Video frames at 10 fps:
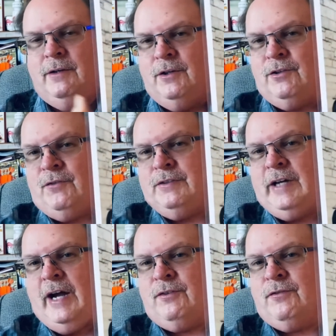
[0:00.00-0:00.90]
There's a
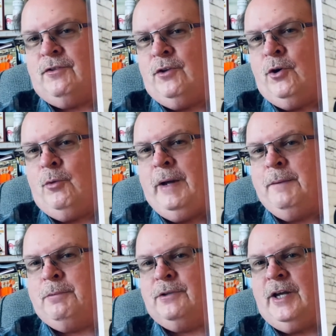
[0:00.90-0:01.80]
photographer for a local
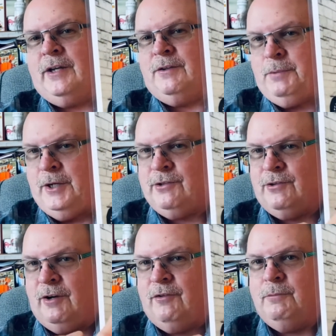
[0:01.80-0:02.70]
paper taking a
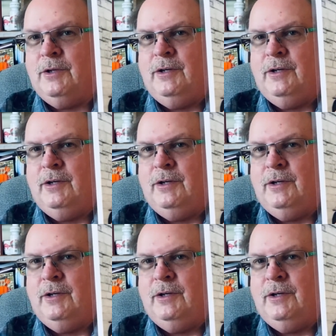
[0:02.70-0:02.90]
picture of them.